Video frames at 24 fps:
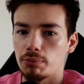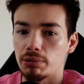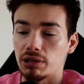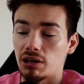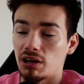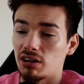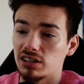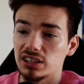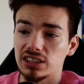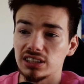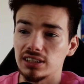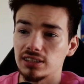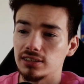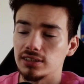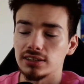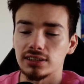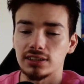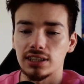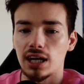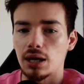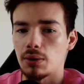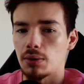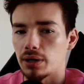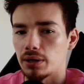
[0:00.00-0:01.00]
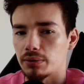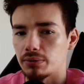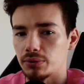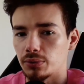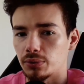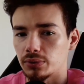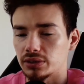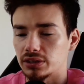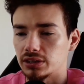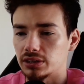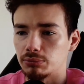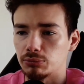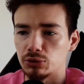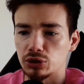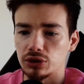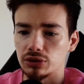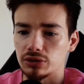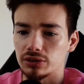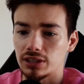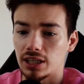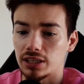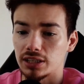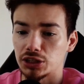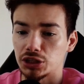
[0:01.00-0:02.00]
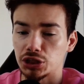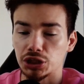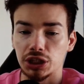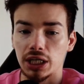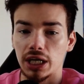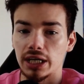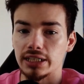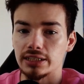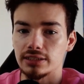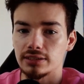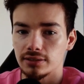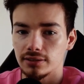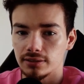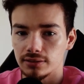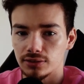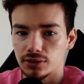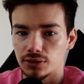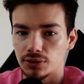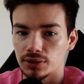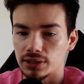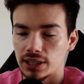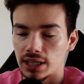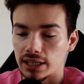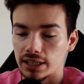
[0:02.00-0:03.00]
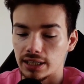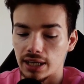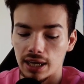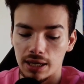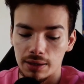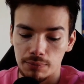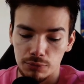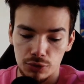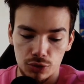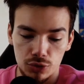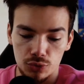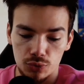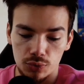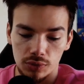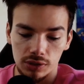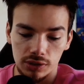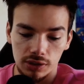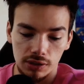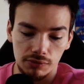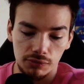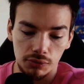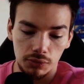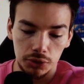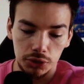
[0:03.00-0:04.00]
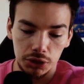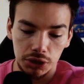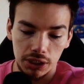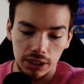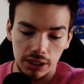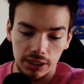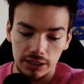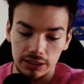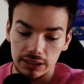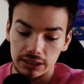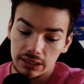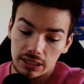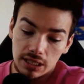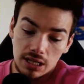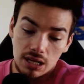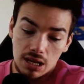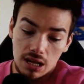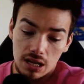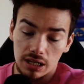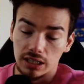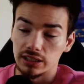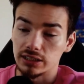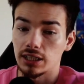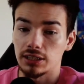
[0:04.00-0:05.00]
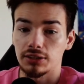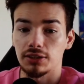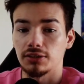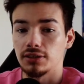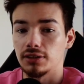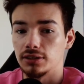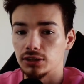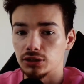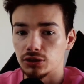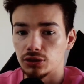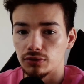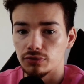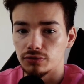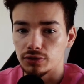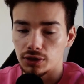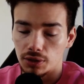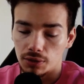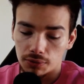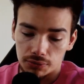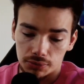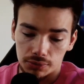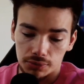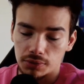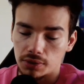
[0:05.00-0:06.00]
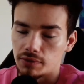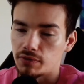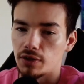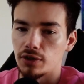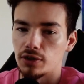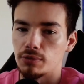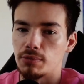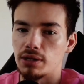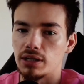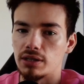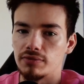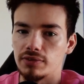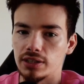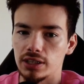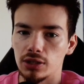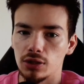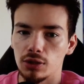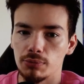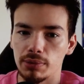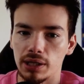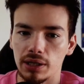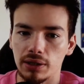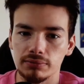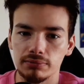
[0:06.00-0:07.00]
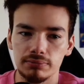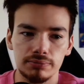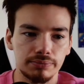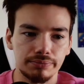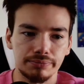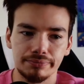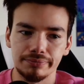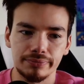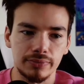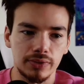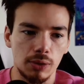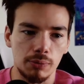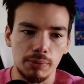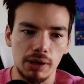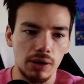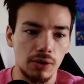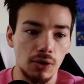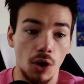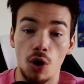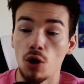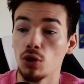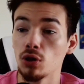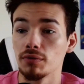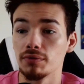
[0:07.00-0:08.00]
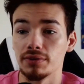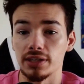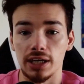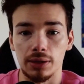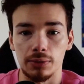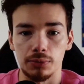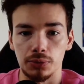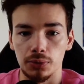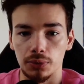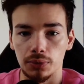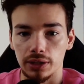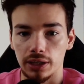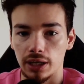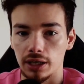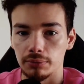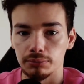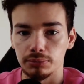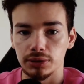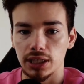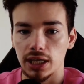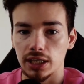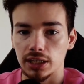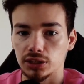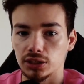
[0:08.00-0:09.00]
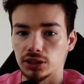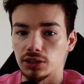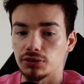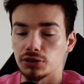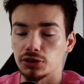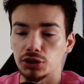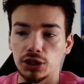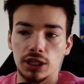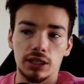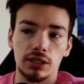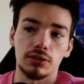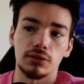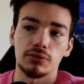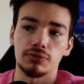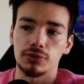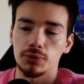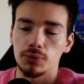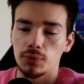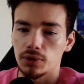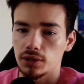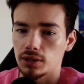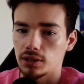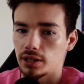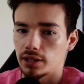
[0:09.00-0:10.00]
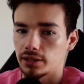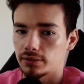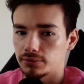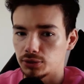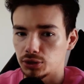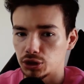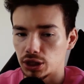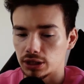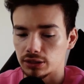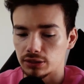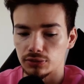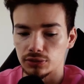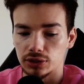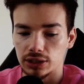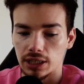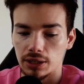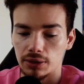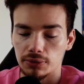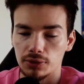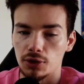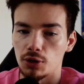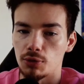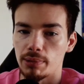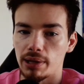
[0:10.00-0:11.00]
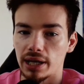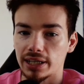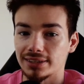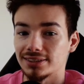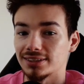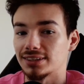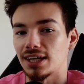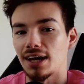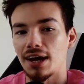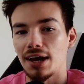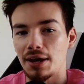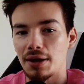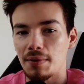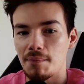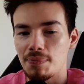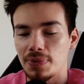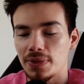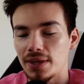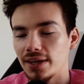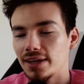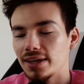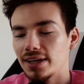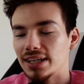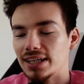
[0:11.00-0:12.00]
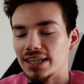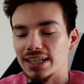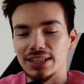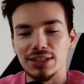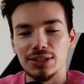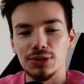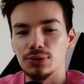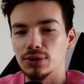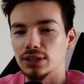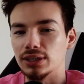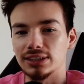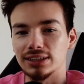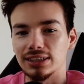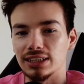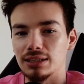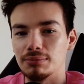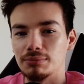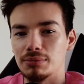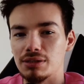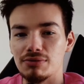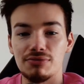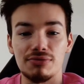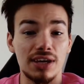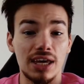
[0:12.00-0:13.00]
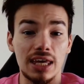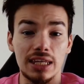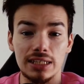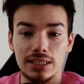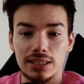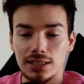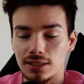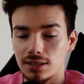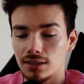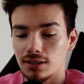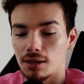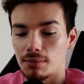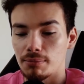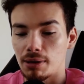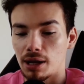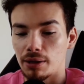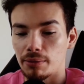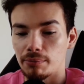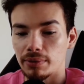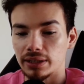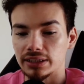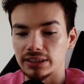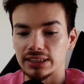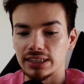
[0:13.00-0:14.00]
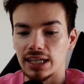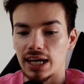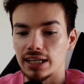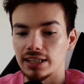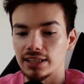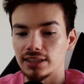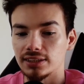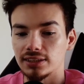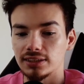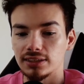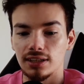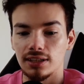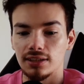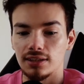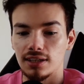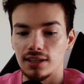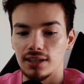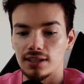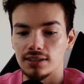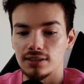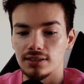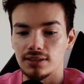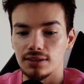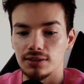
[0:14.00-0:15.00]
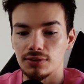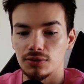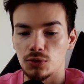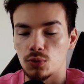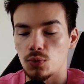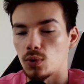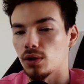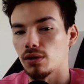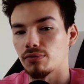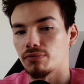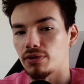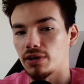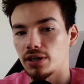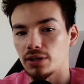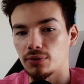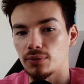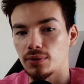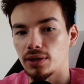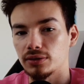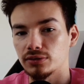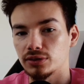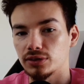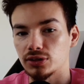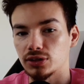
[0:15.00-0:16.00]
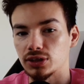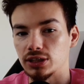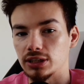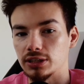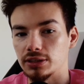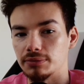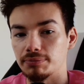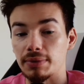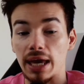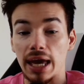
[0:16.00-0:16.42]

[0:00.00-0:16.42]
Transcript: but honestly, the entire Ecuador team just looked kind of shite during that game, which was really unfortunate because I thought they deserved to go through. I've already made a video about all of the Ecuador games actually on the channel. If you want to like check those out, go back in time and you can see me vent about my sadness that they didn't qualify to the round of 16.